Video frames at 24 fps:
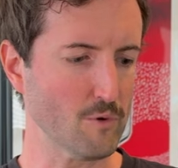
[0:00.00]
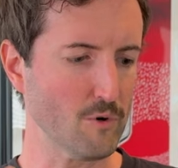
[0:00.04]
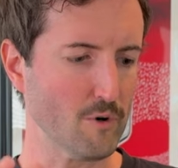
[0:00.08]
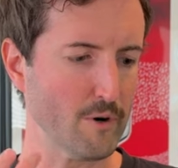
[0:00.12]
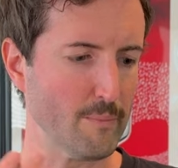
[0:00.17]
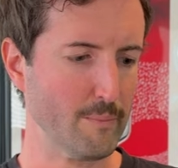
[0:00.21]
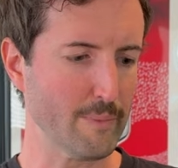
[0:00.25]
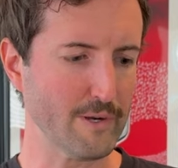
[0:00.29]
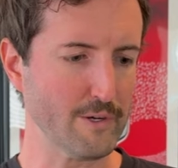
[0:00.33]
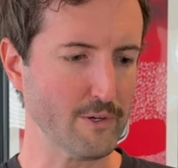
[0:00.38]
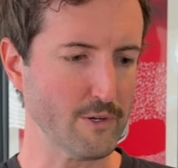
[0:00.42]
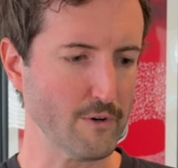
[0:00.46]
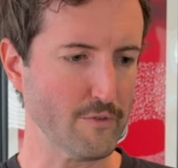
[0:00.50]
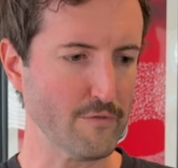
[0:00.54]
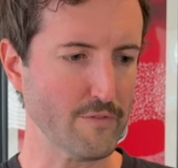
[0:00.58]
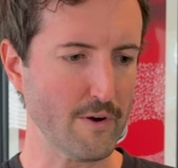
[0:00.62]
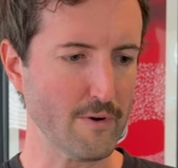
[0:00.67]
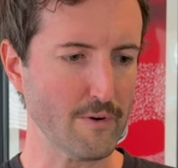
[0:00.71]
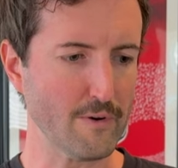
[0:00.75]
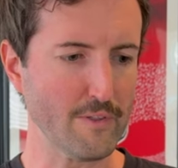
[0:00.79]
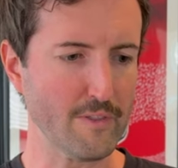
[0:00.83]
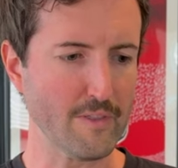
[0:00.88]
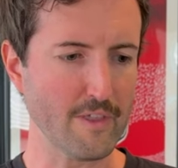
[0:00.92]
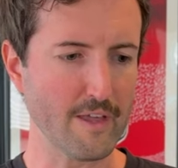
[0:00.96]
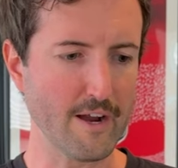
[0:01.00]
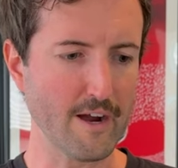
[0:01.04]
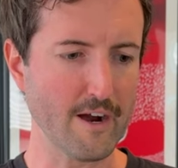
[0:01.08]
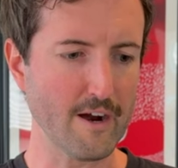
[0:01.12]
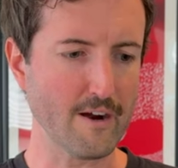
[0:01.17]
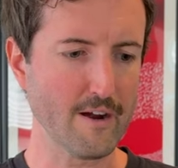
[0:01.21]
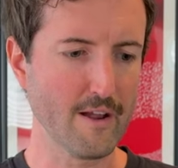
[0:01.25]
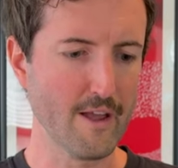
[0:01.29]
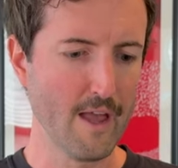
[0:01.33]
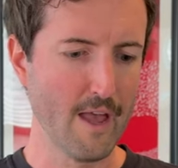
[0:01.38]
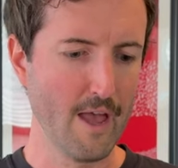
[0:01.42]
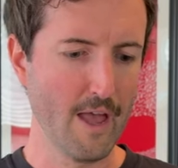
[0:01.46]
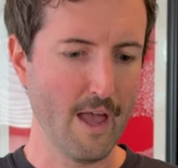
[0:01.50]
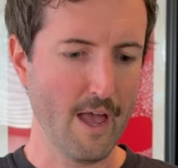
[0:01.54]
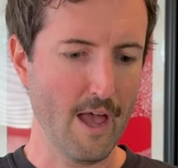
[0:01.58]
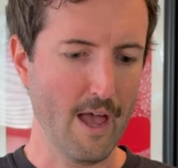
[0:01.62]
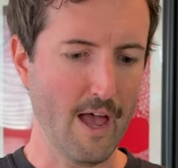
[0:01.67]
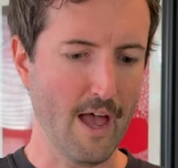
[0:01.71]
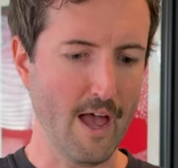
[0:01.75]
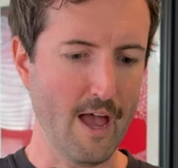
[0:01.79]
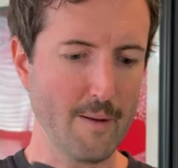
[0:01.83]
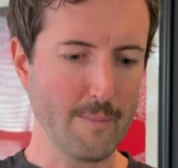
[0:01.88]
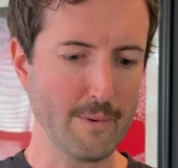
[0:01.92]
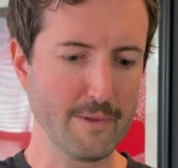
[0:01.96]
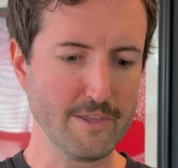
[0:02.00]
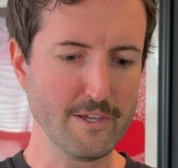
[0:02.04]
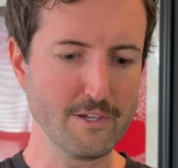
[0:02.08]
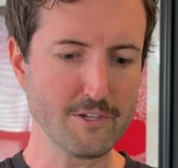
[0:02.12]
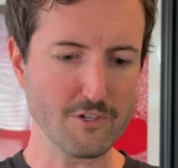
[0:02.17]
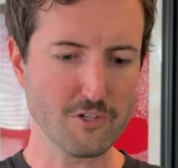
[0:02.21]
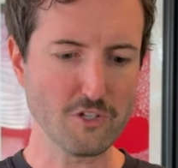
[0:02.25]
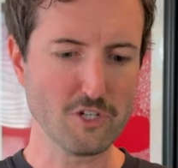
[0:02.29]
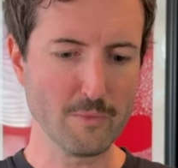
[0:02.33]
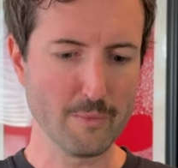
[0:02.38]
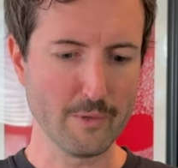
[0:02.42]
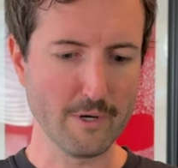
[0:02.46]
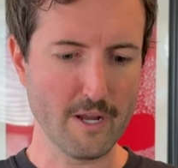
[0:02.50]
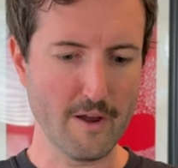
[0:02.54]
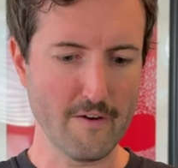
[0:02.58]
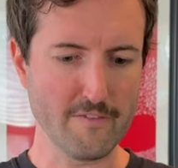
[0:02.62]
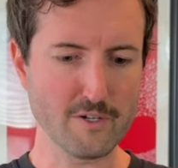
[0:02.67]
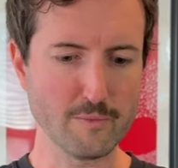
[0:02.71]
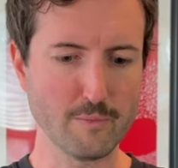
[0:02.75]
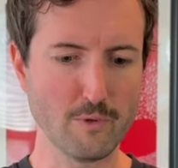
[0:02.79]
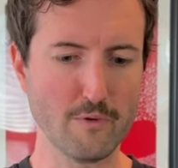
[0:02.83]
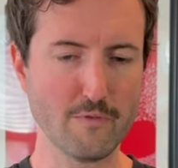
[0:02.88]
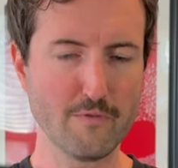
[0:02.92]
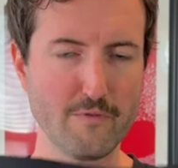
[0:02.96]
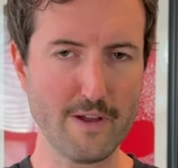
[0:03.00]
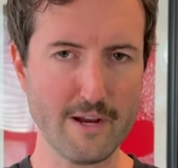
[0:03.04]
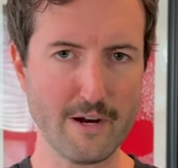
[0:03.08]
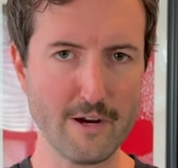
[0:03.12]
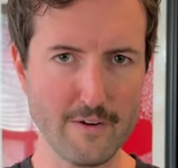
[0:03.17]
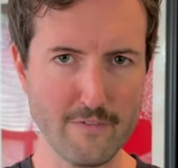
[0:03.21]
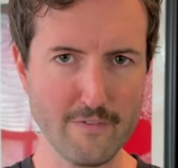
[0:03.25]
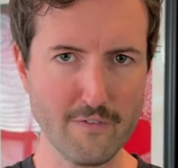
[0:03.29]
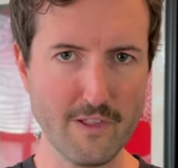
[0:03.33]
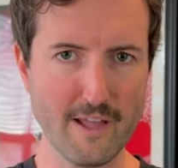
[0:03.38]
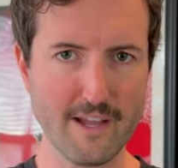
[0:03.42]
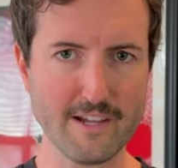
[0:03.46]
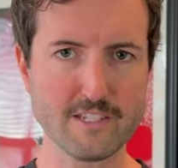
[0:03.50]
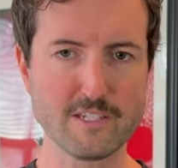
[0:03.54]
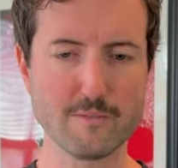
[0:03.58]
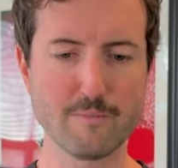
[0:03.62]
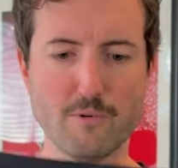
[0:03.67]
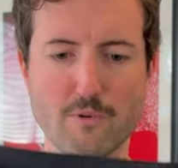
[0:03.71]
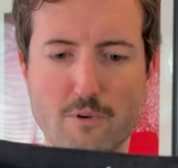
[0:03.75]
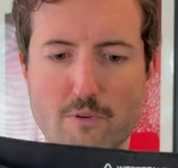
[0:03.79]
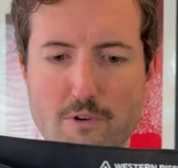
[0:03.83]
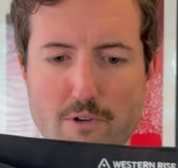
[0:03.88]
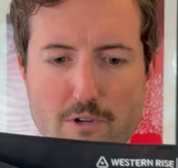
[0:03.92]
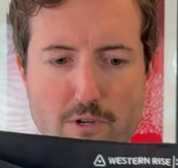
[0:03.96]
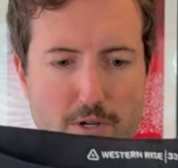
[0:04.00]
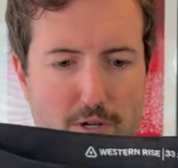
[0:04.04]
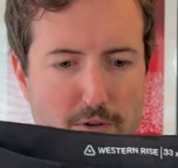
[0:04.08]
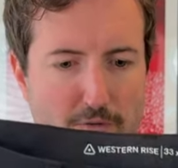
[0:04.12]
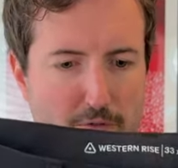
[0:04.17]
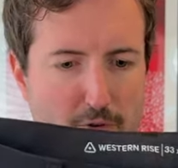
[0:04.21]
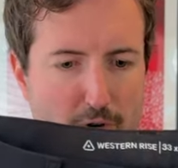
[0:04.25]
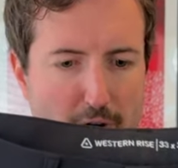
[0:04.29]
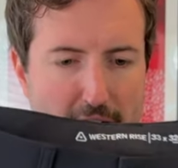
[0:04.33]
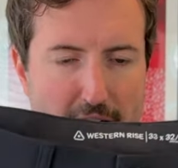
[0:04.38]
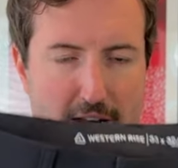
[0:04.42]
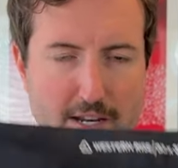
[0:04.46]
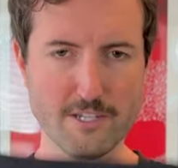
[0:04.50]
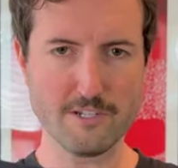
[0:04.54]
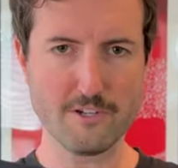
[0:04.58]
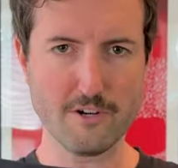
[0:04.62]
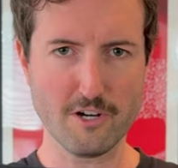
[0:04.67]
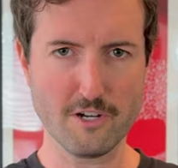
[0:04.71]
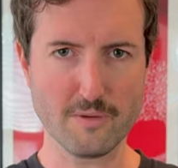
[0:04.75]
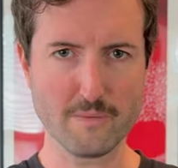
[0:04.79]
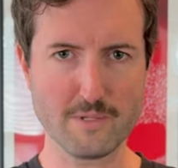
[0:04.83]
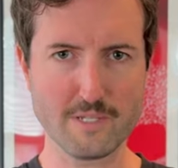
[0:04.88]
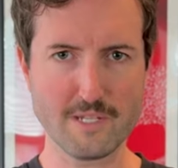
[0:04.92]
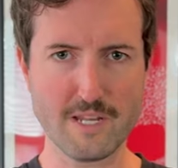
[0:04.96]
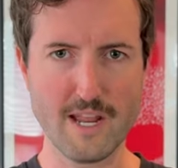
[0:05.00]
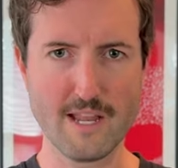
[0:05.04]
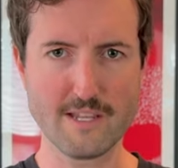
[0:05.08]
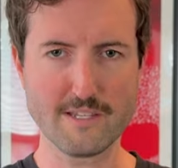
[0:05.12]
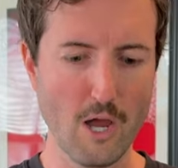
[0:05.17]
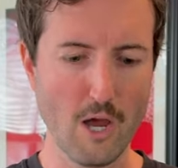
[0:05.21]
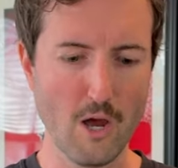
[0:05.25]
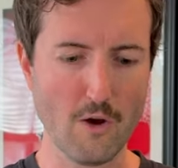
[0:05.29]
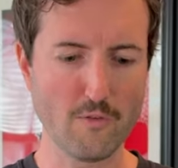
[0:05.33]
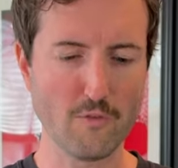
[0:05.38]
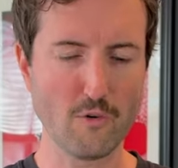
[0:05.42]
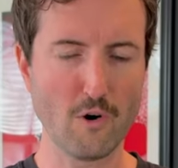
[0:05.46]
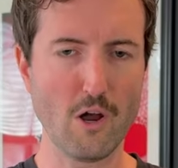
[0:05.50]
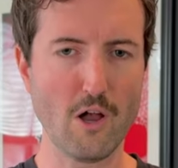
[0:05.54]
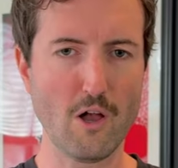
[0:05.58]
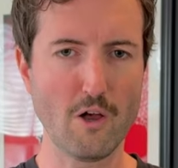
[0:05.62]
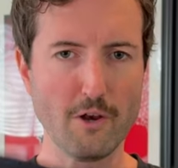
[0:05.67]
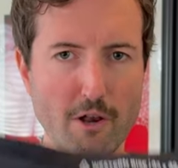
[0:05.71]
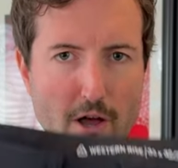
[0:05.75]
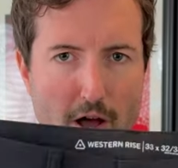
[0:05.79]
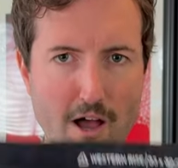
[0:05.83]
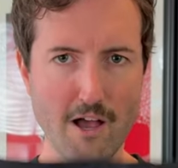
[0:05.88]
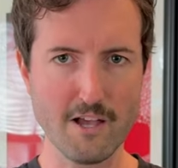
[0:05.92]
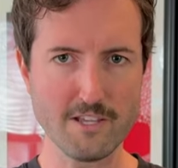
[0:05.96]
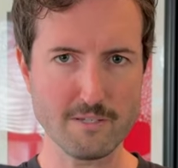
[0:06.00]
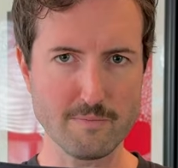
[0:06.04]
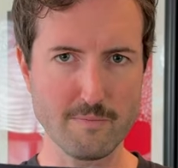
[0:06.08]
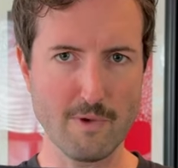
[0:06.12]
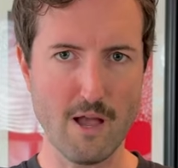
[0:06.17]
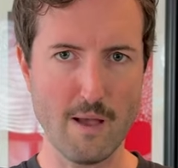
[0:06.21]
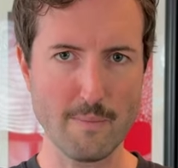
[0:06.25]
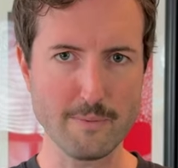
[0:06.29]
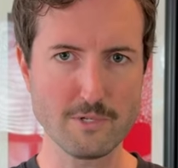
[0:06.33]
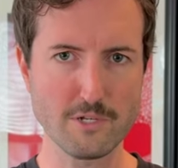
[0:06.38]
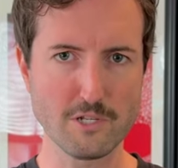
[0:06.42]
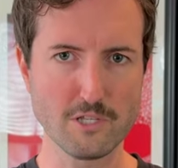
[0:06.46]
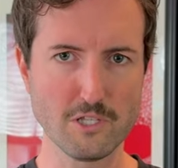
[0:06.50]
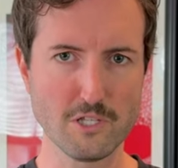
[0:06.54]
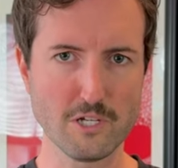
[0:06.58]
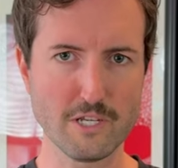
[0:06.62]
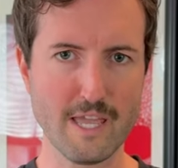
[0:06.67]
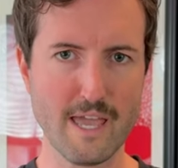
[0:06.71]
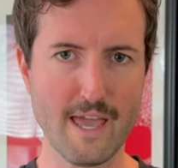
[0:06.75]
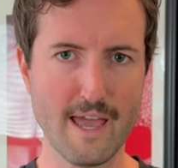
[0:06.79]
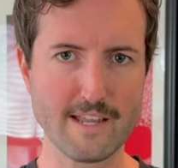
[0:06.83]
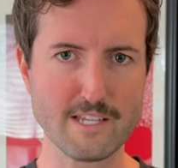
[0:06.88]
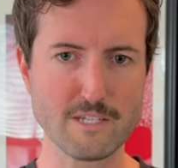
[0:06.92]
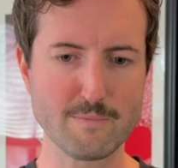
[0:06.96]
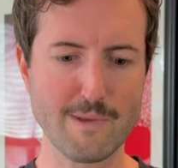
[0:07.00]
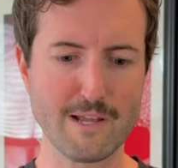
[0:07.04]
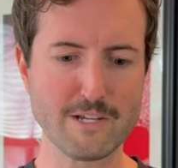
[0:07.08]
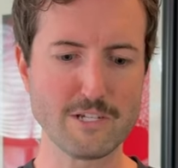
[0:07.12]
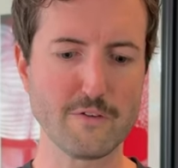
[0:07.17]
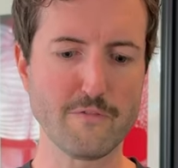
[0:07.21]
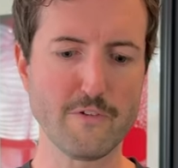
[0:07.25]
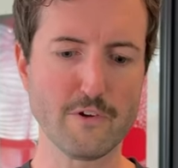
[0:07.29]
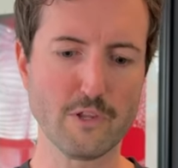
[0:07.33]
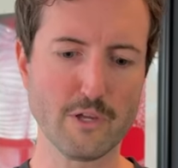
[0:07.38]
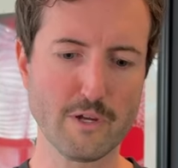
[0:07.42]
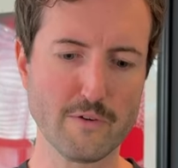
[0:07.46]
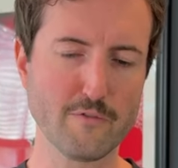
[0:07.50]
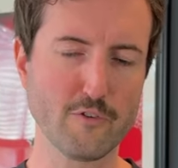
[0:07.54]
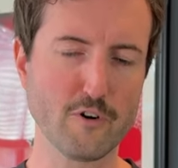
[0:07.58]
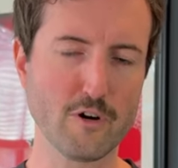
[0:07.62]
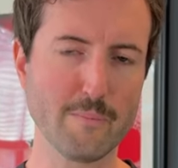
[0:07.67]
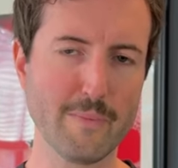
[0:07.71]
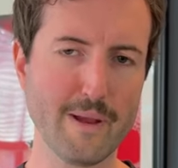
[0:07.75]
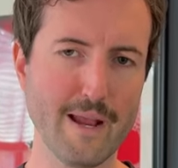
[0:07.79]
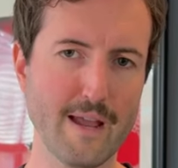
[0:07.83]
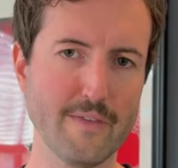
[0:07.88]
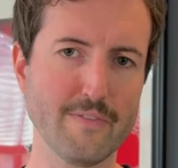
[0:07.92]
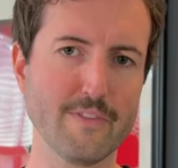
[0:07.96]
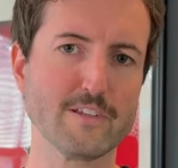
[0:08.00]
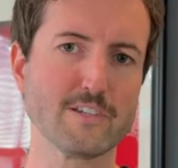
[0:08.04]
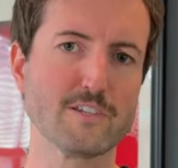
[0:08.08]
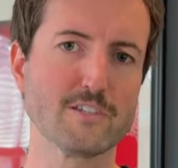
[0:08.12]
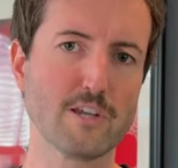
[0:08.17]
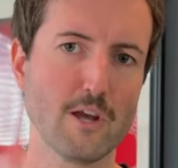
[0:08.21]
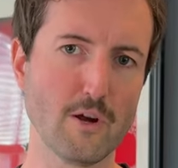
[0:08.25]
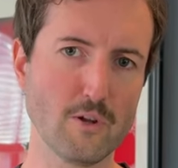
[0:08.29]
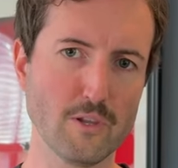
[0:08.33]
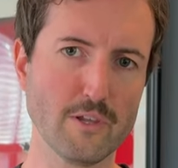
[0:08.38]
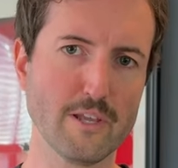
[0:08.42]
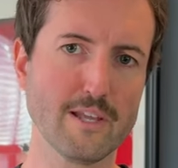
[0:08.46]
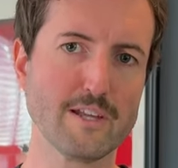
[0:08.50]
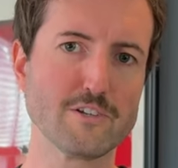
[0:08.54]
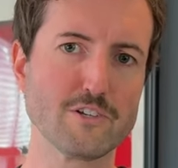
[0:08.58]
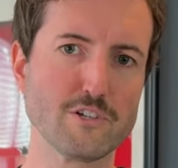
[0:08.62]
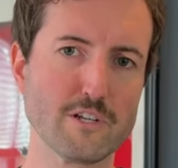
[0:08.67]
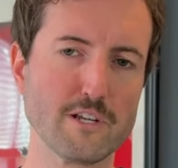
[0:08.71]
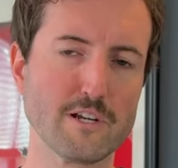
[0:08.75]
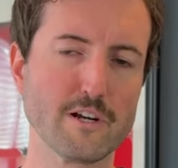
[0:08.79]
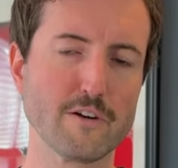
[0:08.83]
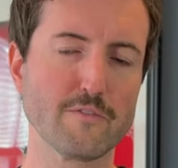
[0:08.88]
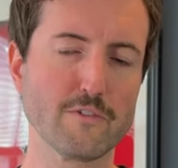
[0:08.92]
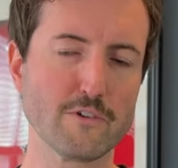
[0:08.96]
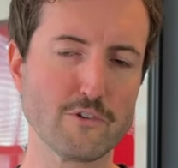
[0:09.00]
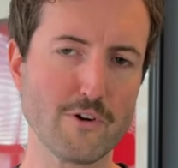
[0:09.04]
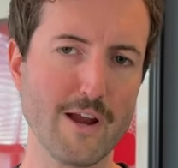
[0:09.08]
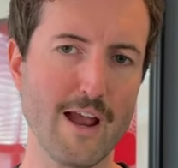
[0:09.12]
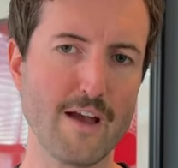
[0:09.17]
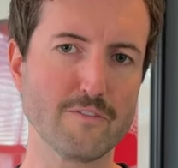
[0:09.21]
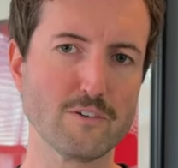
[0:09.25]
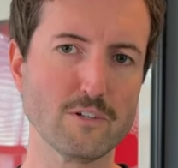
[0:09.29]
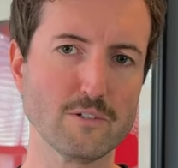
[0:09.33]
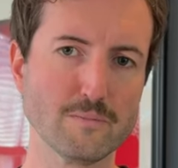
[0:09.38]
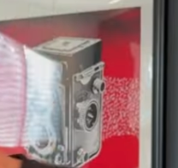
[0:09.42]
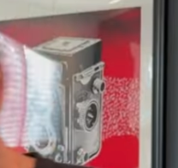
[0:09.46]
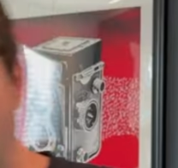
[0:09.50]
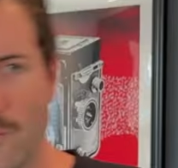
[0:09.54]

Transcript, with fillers: or putting your phone in there. But these are super comfortable, very flexible, good for any circumstance. Overall, an awesome option to look at, especially if you're looking for a pant that's totally engineered for travel.